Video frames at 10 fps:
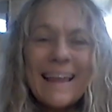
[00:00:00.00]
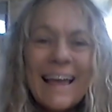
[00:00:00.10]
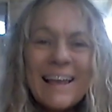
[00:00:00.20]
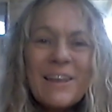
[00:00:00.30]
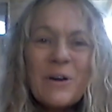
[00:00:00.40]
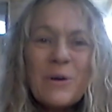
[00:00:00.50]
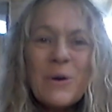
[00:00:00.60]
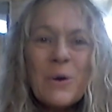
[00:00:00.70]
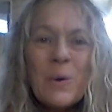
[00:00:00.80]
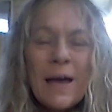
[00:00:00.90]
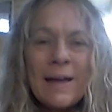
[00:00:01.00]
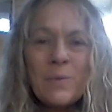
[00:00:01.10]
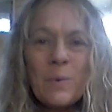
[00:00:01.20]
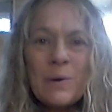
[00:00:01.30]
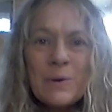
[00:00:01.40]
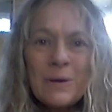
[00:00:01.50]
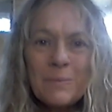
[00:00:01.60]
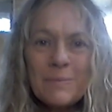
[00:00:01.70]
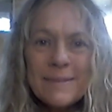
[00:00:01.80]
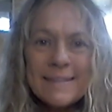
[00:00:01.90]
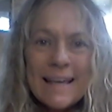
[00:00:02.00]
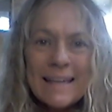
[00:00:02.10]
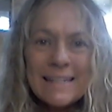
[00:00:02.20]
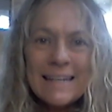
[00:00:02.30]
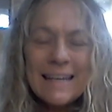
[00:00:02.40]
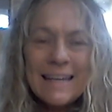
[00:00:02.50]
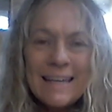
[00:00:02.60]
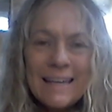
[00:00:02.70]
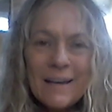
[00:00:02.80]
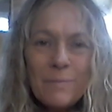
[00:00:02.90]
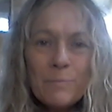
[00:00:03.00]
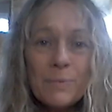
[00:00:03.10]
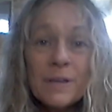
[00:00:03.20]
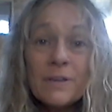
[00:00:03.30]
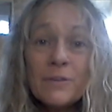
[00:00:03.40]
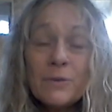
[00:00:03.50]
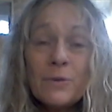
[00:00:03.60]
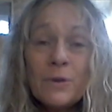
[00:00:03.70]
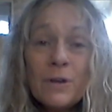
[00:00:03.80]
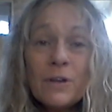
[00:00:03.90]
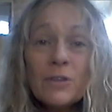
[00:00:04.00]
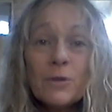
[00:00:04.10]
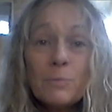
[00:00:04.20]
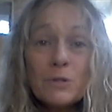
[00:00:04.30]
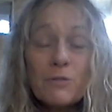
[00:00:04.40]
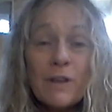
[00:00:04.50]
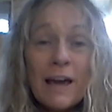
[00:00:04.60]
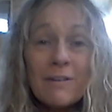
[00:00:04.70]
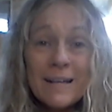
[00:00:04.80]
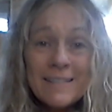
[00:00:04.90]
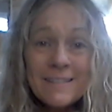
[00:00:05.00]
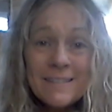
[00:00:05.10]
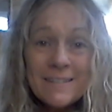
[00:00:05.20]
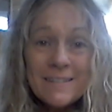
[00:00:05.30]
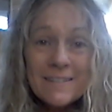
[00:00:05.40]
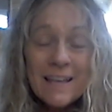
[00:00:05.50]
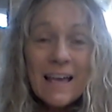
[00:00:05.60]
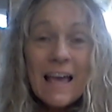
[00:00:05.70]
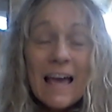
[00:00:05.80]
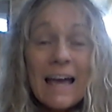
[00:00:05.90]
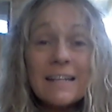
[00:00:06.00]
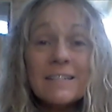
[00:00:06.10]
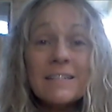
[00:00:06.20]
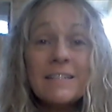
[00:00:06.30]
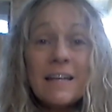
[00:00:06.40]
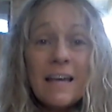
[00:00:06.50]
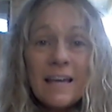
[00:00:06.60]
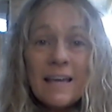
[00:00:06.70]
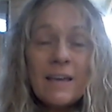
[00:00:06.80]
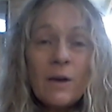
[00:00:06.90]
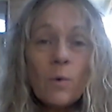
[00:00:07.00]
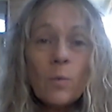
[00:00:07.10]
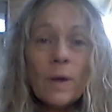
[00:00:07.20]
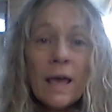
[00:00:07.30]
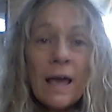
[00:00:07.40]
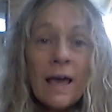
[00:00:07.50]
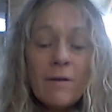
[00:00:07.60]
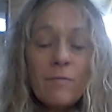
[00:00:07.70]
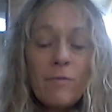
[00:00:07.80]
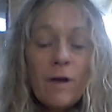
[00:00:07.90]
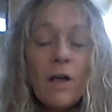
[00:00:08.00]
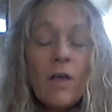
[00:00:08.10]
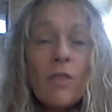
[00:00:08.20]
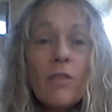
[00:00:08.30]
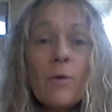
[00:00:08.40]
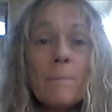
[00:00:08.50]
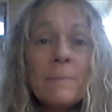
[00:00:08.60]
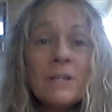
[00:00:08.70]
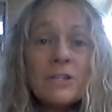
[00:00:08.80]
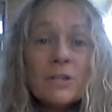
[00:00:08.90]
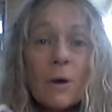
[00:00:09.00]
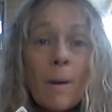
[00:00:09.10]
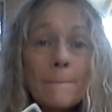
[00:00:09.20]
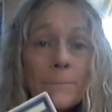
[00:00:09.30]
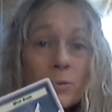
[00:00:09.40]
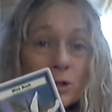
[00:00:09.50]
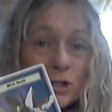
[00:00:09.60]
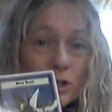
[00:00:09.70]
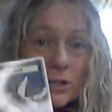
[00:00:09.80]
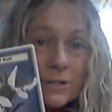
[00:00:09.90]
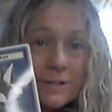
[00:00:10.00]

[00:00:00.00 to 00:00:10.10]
Hello and welcome, Sandy D here, bringing you the Bushflower Essences. And today we have the mint bush.